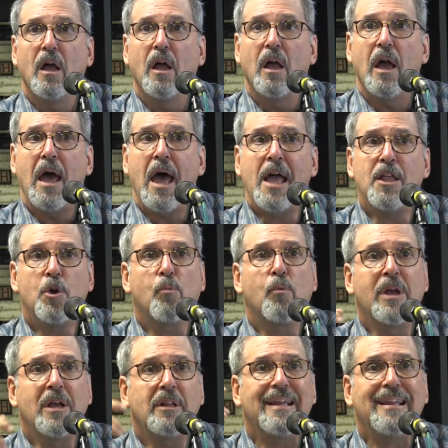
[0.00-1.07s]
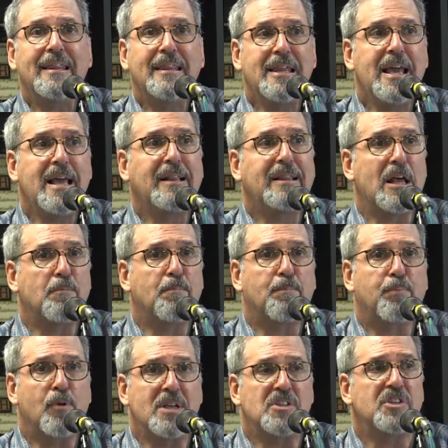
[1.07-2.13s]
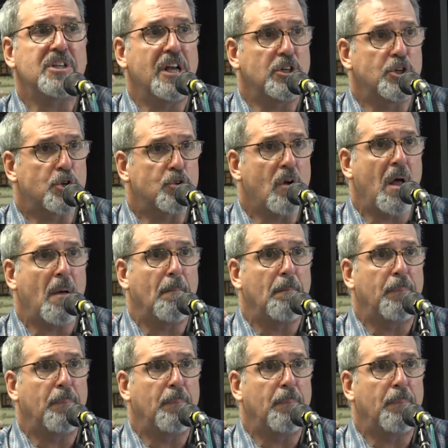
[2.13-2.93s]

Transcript: and you really think that President Trump